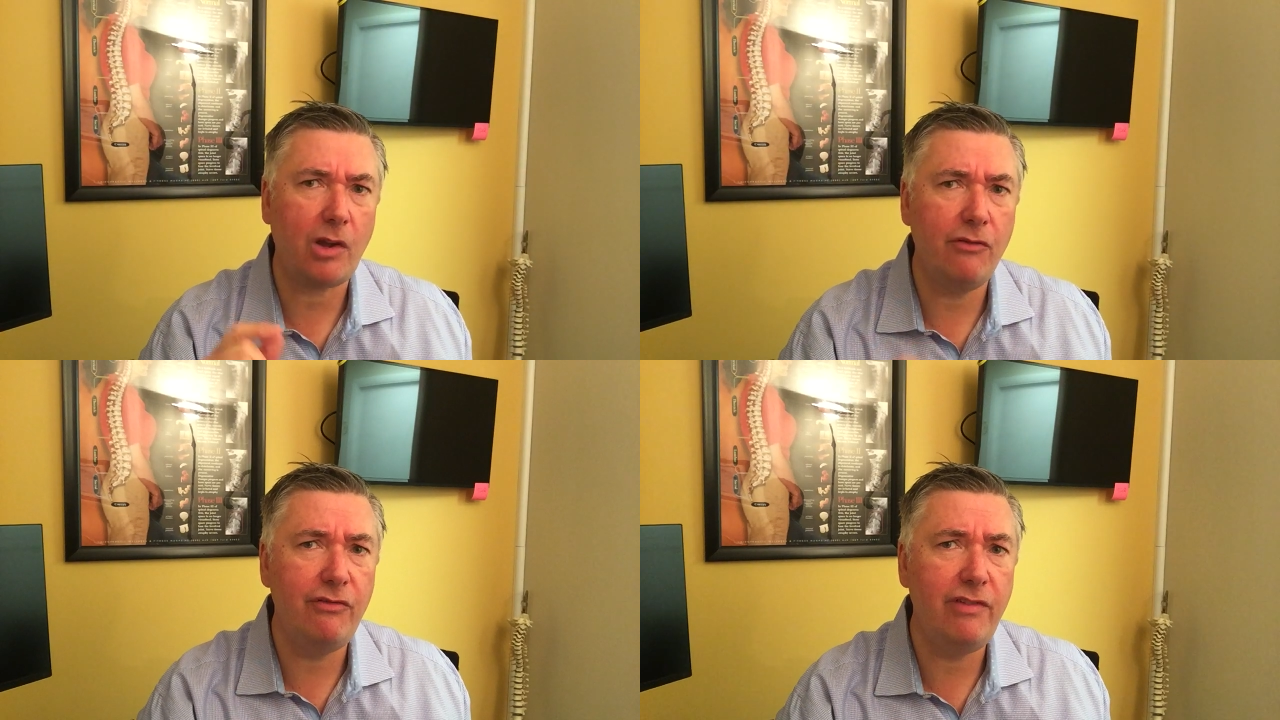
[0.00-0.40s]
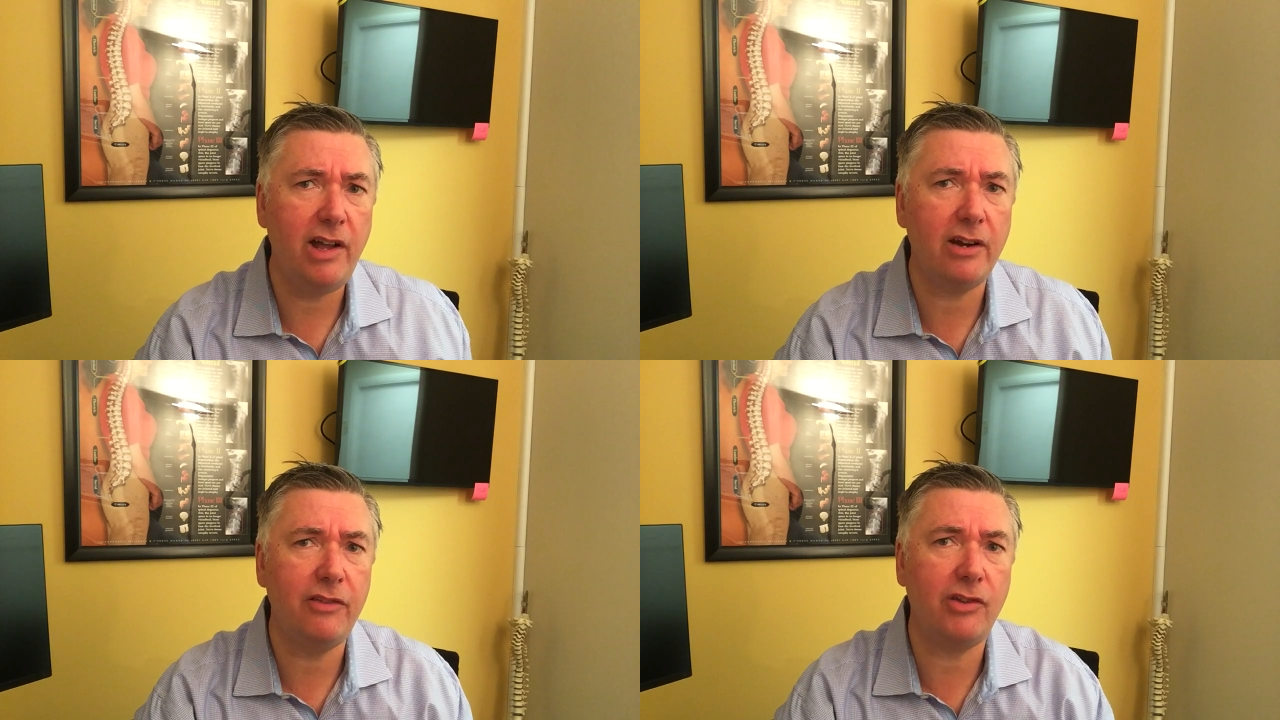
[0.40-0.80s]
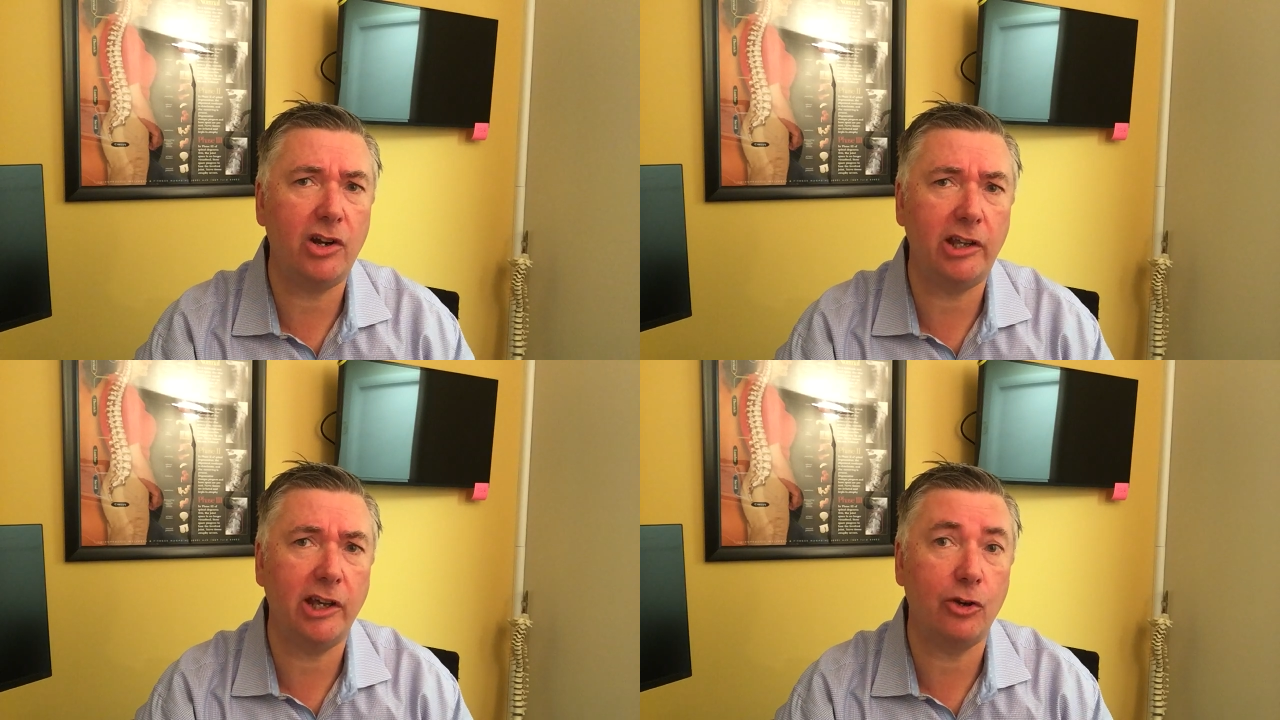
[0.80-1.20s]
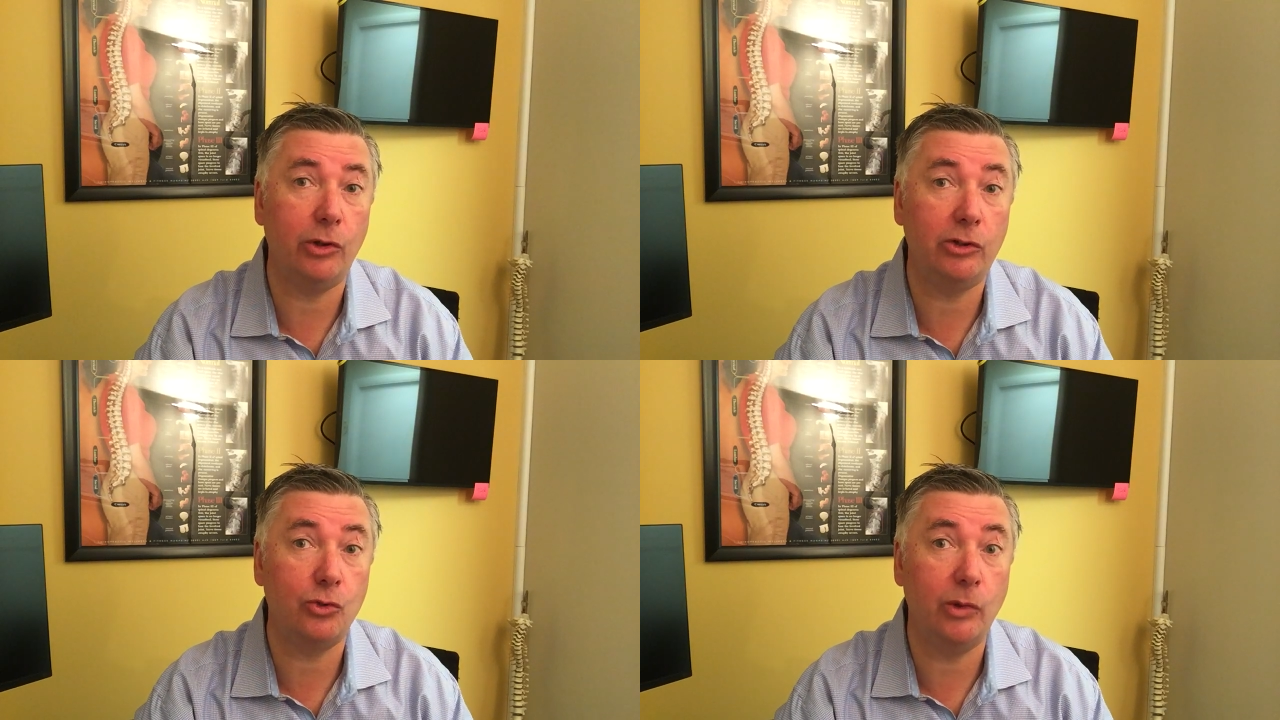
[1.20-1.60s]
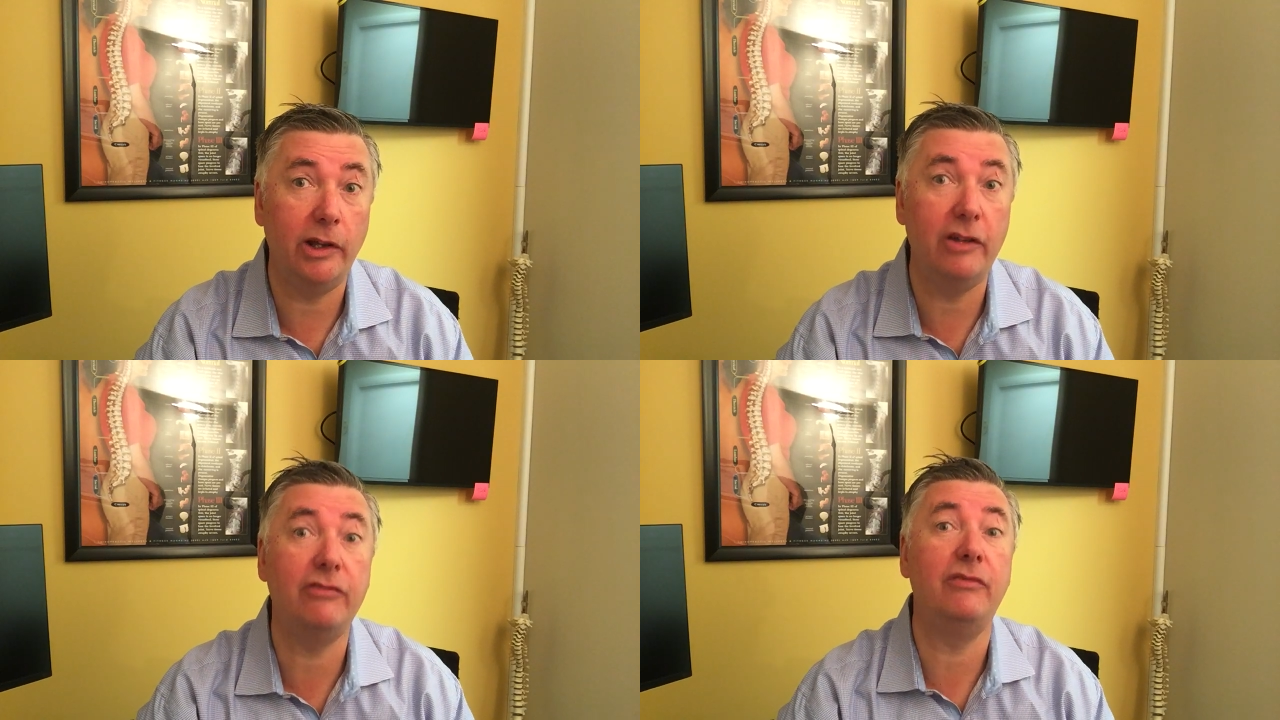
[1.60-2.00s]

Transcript: Very, very counterintuitive,